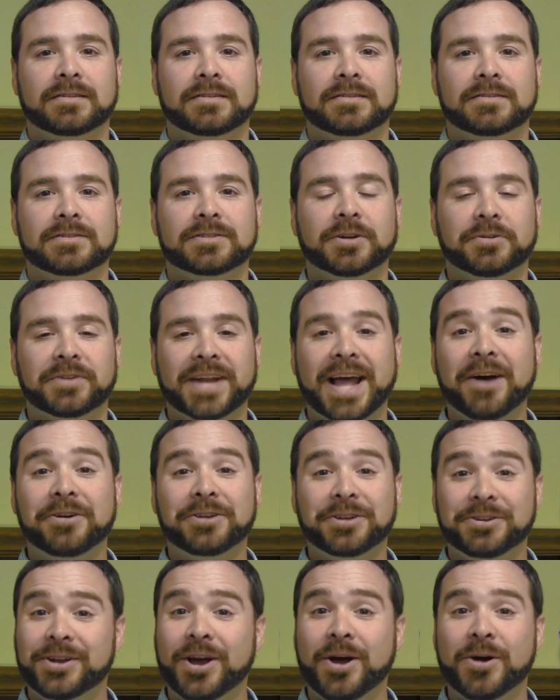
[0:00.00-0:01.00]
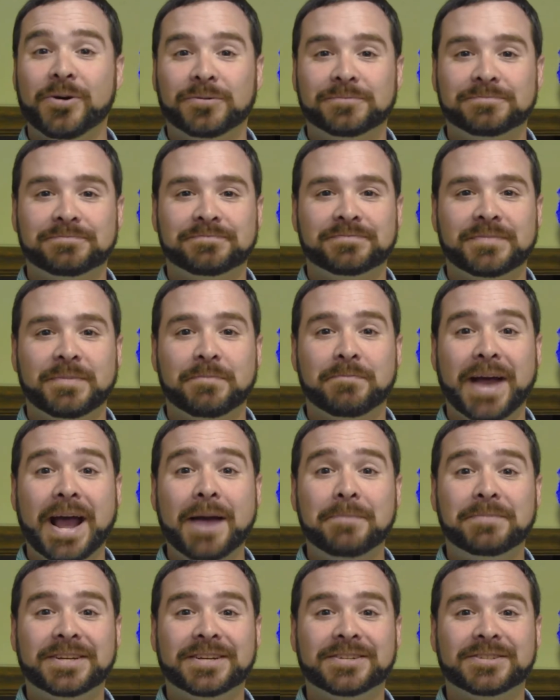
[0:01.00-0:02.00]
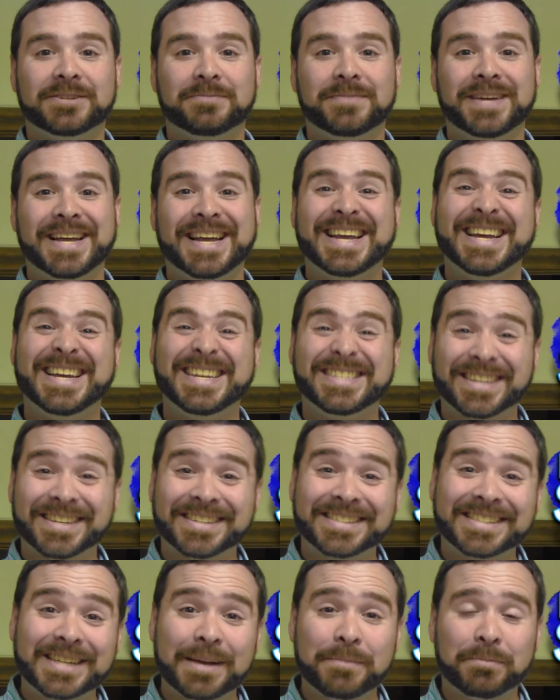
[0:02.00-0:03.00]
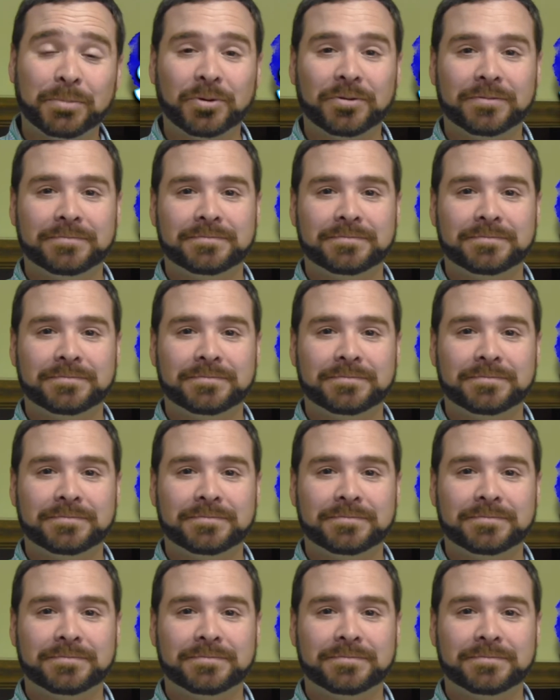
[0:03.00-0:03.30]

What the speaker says: So now you know, baptism is a symbol.